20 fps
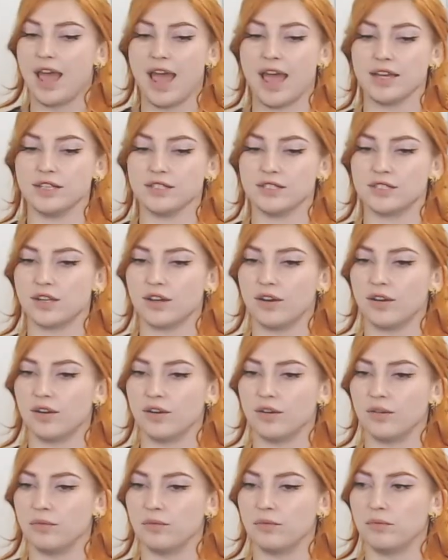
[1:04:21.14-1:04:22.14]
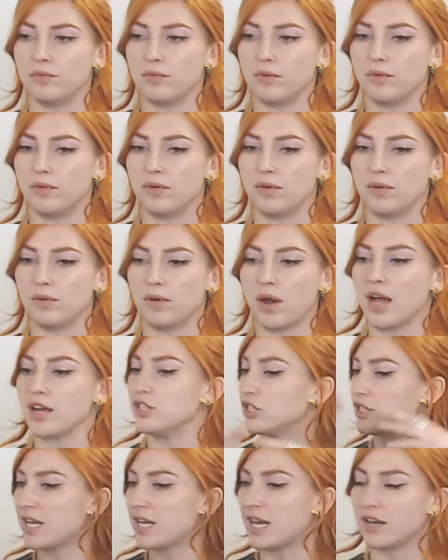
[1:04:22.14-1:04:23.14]
And so I
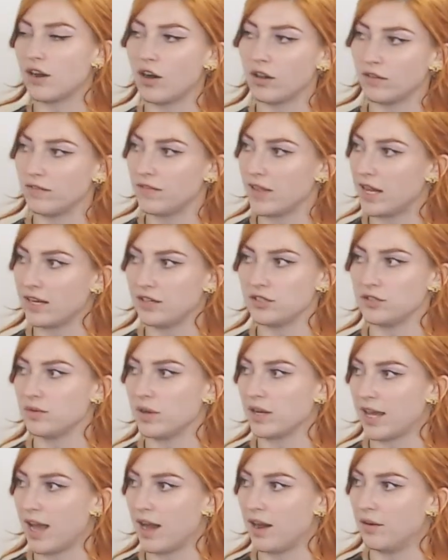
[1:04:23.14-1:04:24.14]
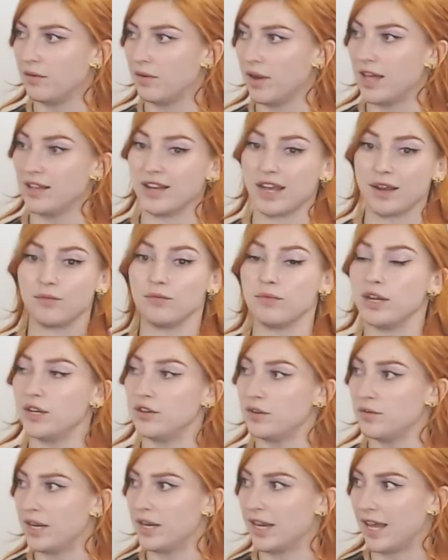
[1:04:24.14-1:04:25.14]
just take all of that into account and I
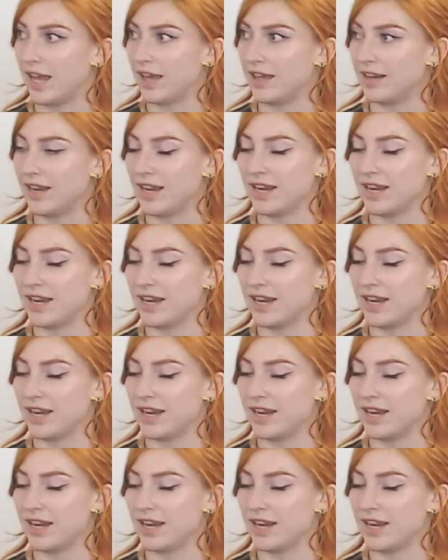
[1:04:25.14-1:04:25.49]
redo it again.